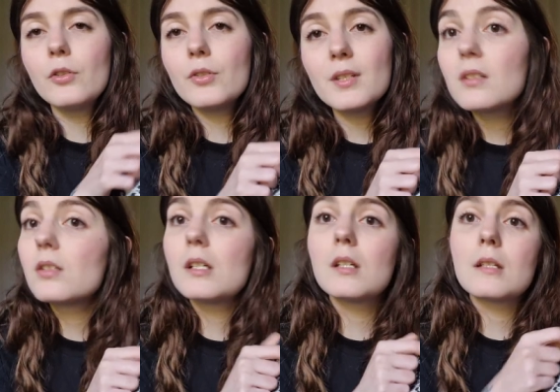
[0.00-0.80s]
your
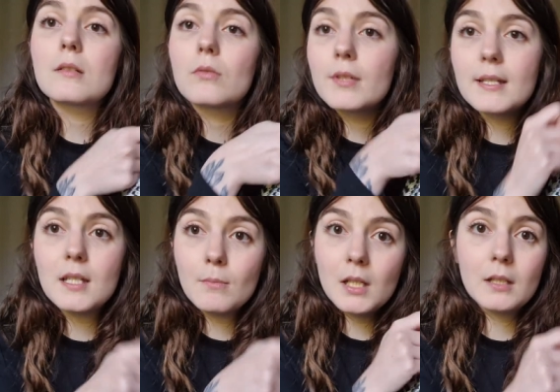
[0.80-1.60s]
stitches or
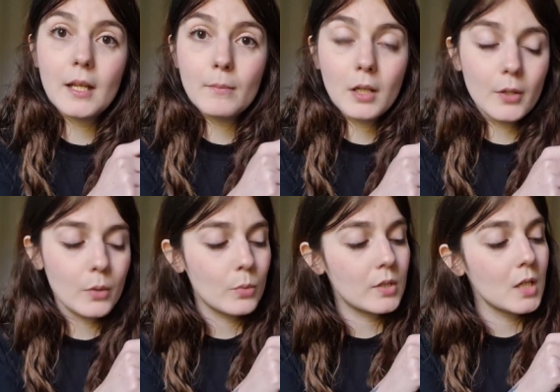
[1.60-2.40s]
seaming them
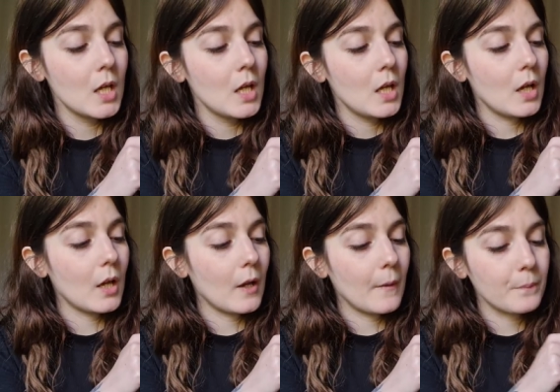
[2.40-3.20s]
close.
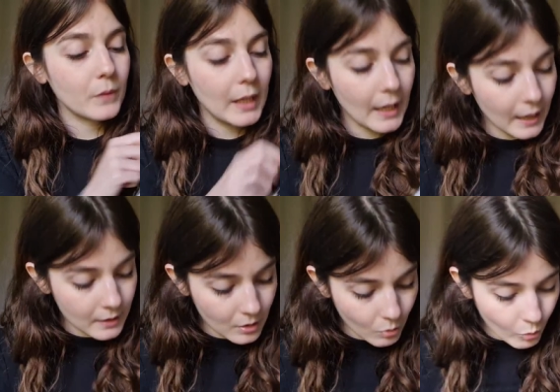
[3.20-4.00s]

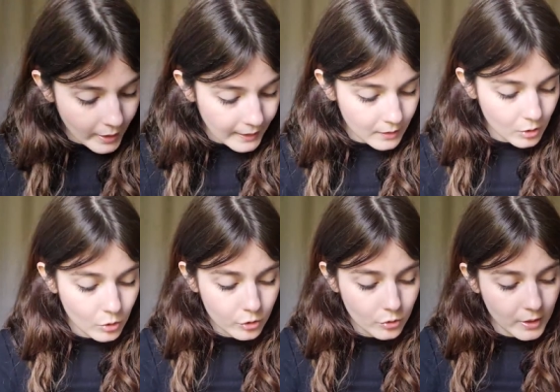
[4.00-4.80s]
And when
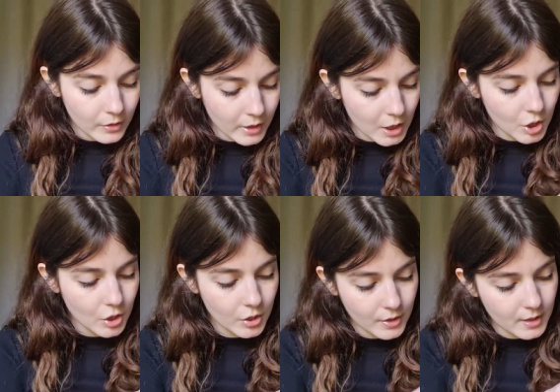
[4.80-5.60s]
you're doing the
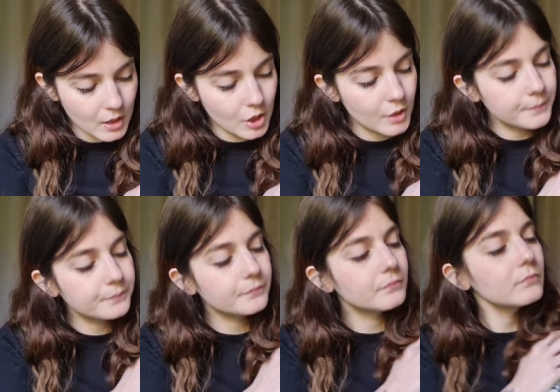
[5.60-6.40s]
Kitchener stitch,
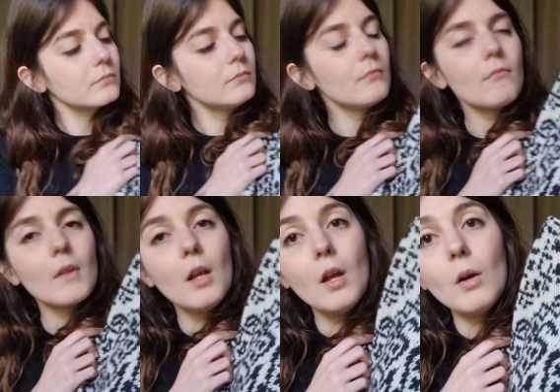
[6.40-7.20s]

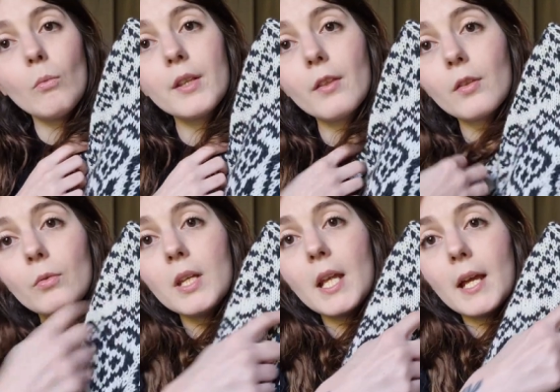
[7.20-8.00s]
when
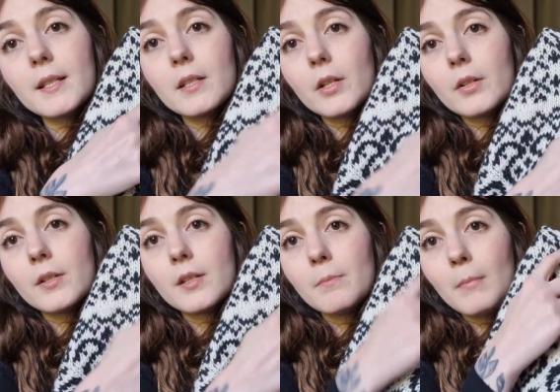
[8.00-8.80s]
3
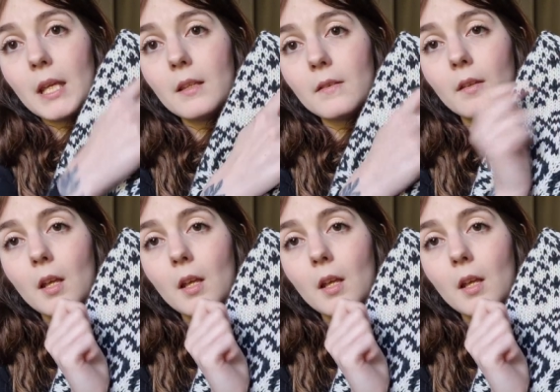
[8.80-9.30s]
hexagons meet,